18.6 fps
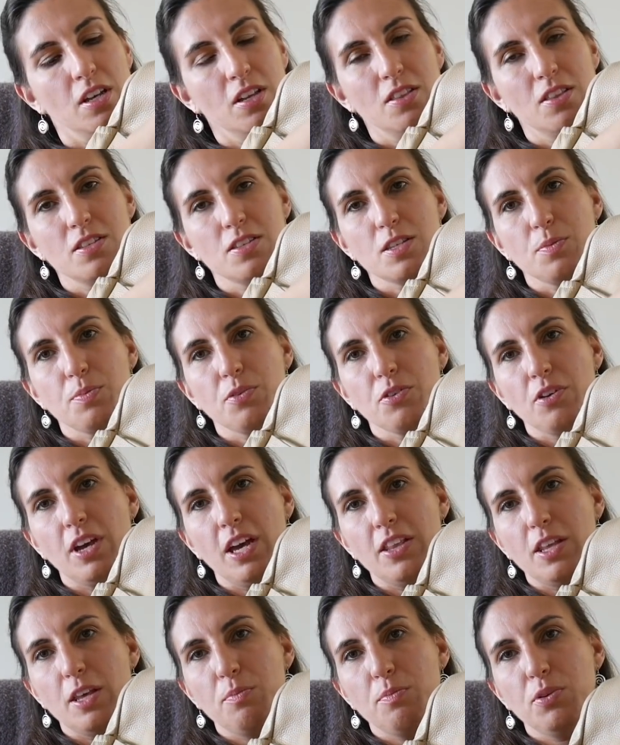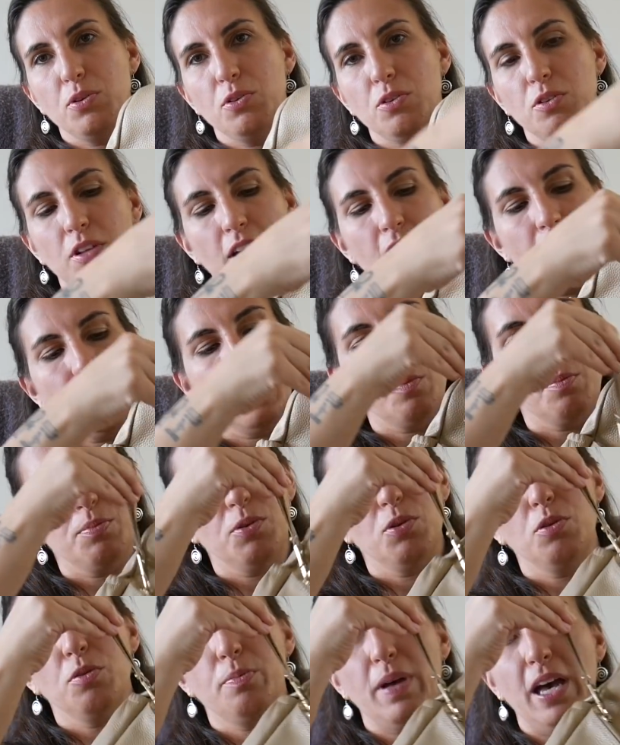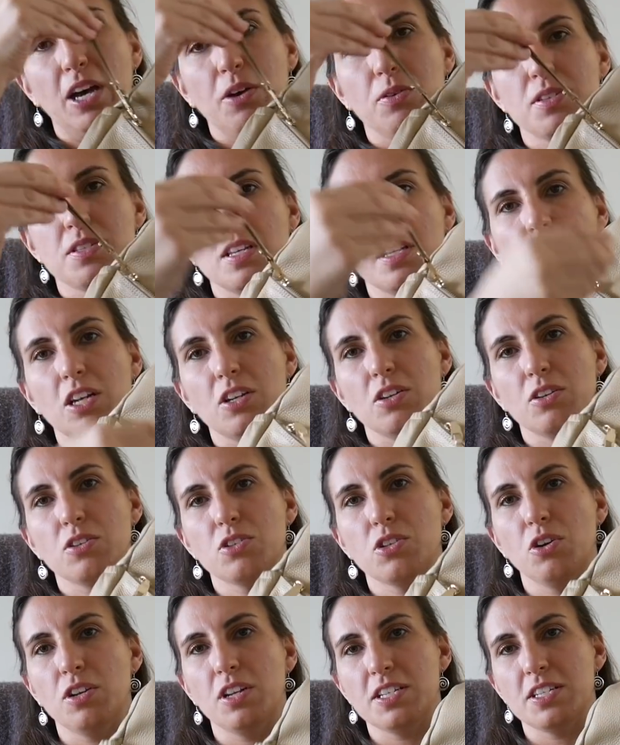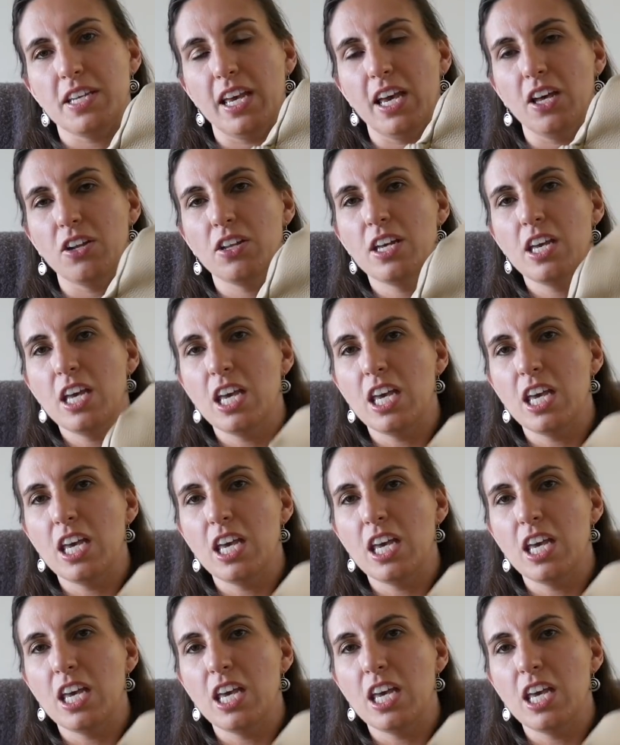the zipper and then pull backwards and then turn it down.